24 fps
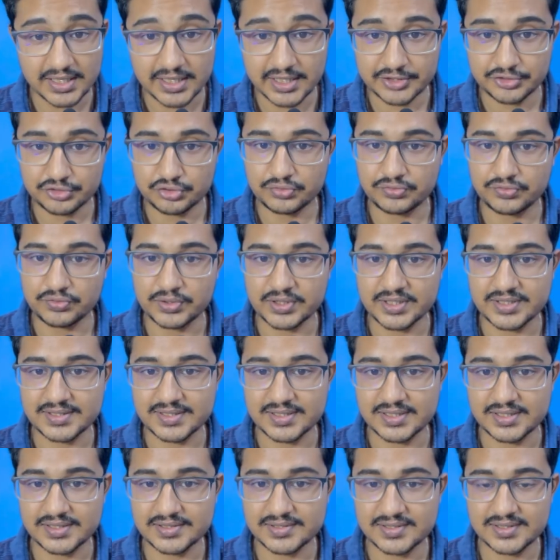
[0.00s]

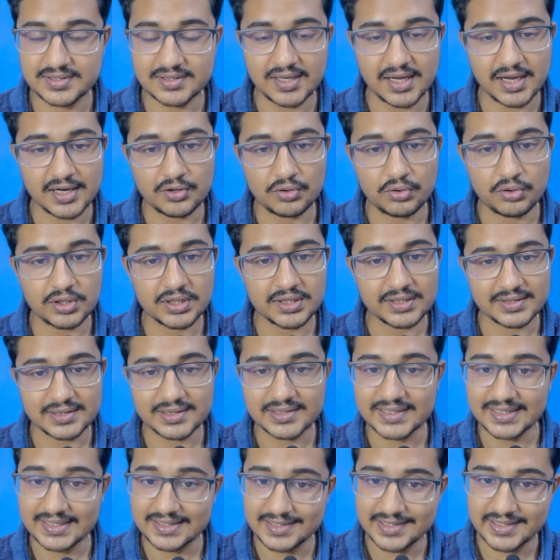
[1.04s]
electrophoresis and all other
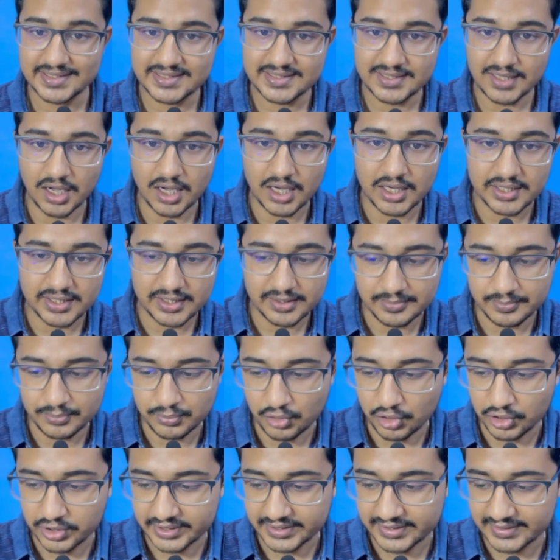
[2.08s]
techniques are
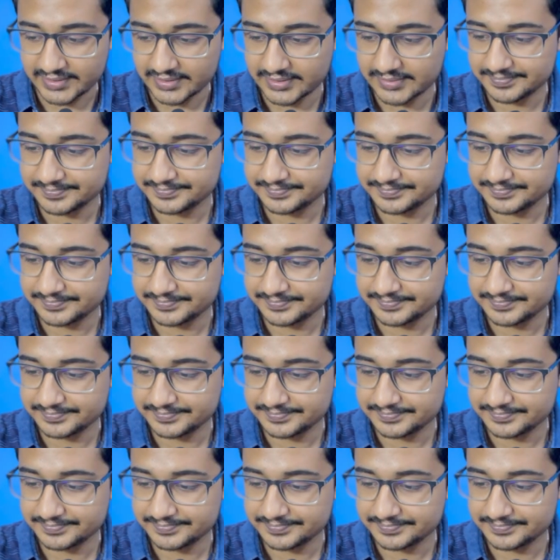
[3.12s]
important.